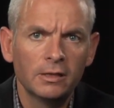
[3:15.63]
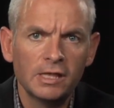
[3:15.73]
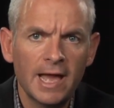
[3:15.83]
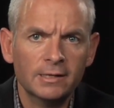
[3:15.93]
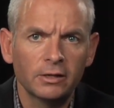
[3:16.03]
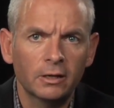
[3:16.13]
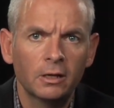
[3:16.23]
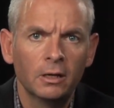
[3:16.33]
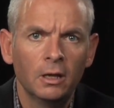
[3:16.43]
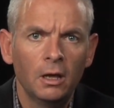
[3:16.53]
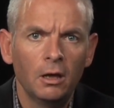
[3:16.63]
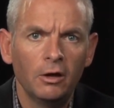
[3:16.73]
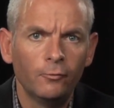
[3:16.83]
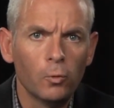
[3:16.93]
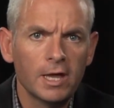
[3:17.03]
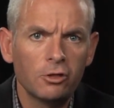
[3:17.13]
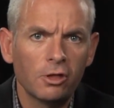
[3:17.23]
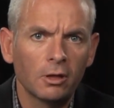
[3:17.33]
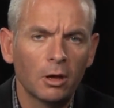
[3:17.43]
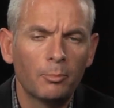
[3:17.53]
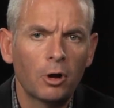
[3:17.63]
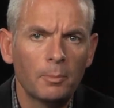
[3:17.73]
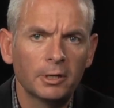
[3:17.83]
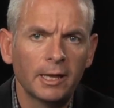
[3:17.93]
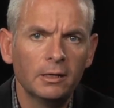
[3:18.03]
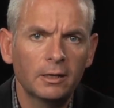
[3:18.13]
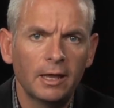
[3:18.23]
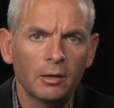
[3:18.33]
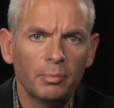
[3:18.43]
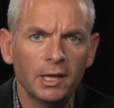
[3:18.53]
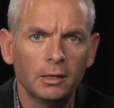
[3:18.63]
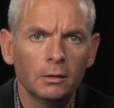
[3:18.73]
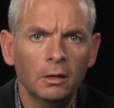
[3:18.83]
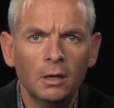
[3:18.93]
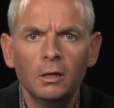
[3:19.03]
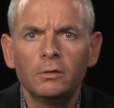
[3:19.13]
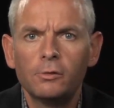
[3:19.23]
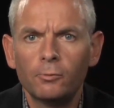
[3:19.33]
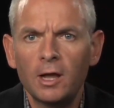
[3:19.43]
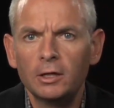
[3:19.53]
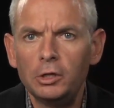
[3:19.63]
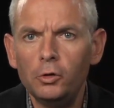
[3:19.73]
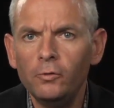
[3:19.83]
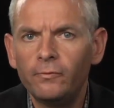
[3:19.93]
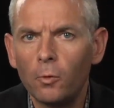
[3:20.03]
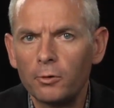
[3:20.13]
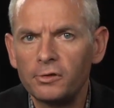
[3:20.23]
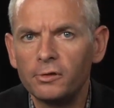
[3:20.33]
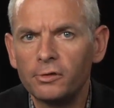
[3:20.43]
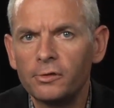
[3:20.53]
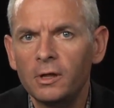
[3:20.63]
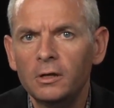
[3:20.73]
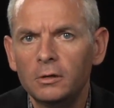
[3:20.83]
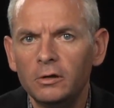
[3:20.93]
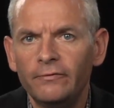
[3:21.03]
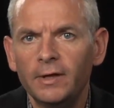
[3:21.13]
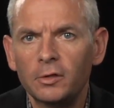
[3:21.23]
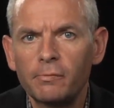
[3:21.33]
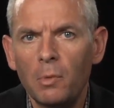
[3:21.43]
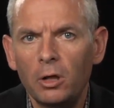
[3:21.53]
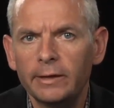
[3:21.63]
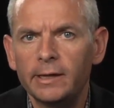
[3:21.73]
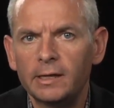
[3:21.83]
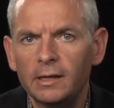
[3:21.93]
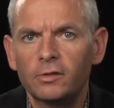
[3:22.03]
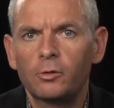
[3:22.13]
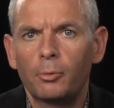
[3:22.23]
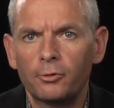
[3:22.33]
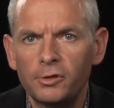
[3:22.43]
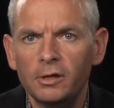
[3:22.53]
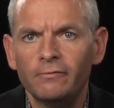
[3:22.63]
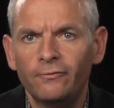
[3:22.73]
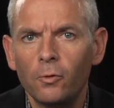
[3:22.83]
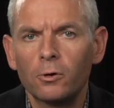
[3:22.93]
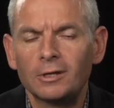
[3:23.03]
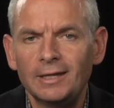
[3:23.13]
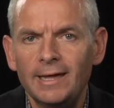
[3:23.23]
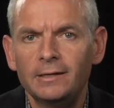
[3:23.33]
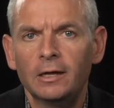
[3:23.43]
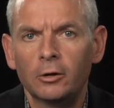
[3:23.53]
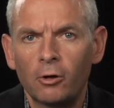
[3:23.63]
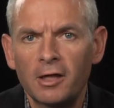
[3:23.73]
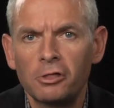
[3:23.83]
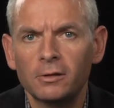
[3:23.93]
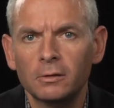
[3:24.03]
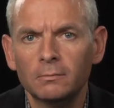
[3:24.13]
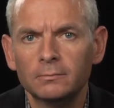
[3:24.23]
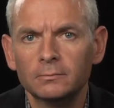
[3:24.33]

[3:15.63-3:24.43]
tactic of waging a propaganda campaign to rally new forces to defend Somalia against a perceived foreign-led aggression.